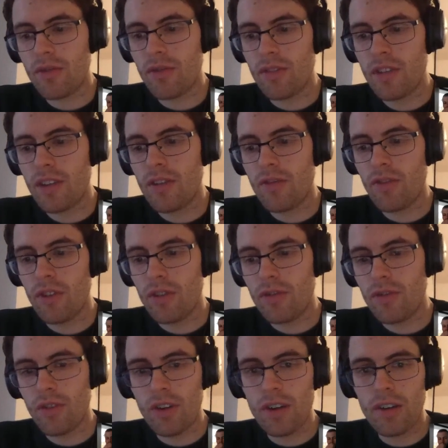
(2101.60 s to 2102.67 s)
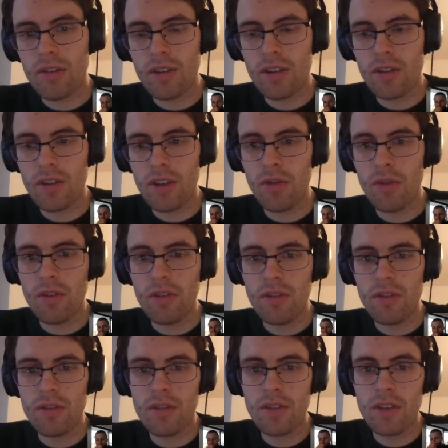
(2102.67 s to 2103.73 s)
than a 4.4 error,
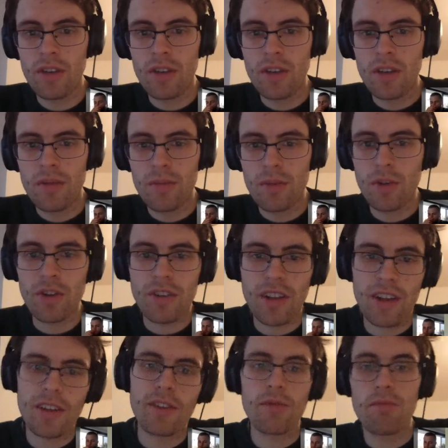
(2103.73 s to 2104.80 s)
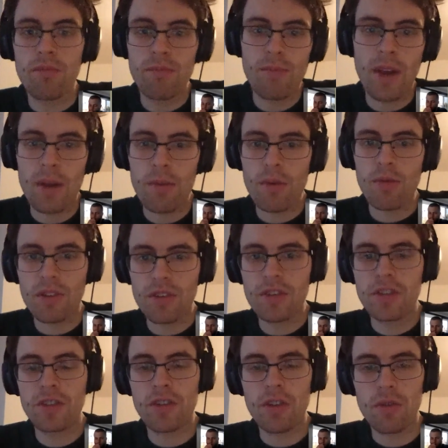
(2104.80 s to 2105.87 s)
because like you maybe want to
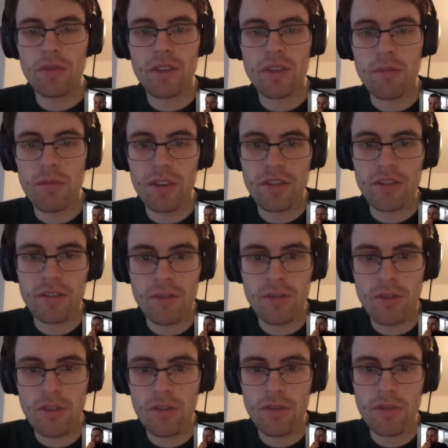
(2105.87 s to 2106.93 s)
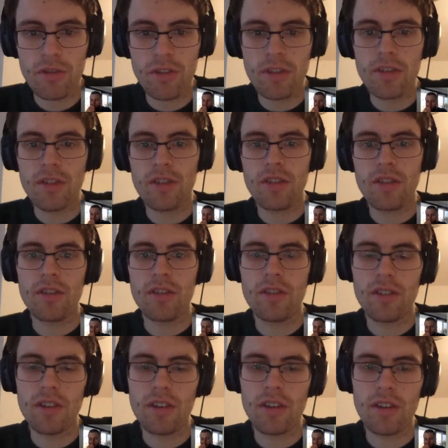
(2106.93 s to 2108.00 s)
show some message to the user,
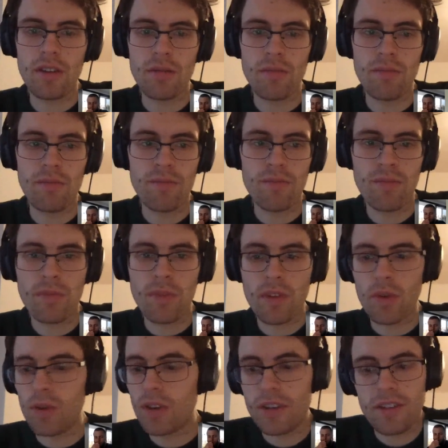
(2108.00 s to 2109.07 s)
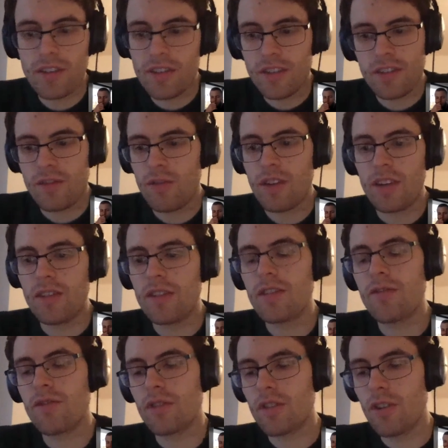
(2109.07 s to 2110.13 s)
or just trigger a
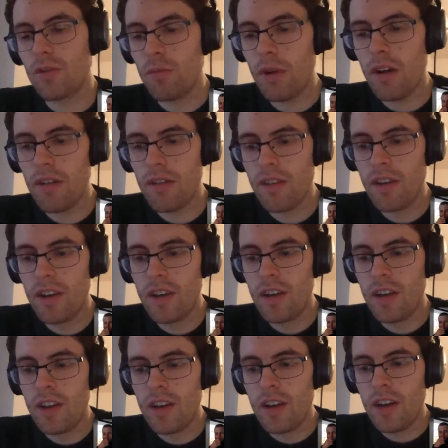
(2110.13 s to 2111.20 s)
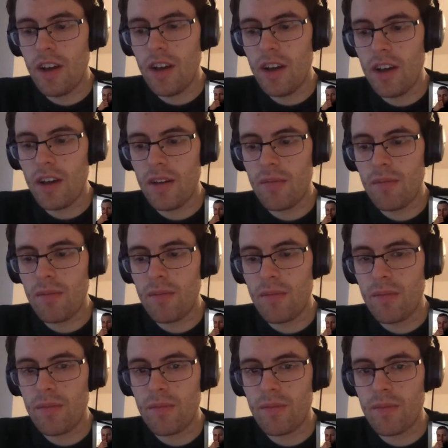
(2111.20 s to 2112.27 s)
different code path.
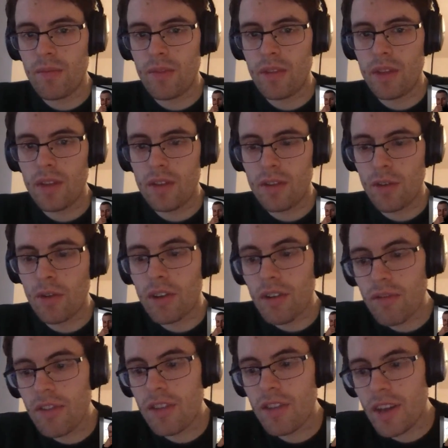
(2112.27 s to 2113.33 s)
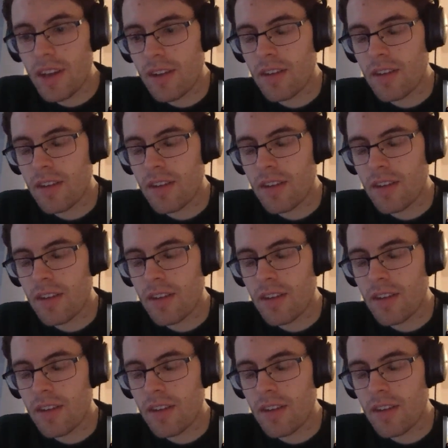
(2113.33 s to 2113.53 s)
So given that,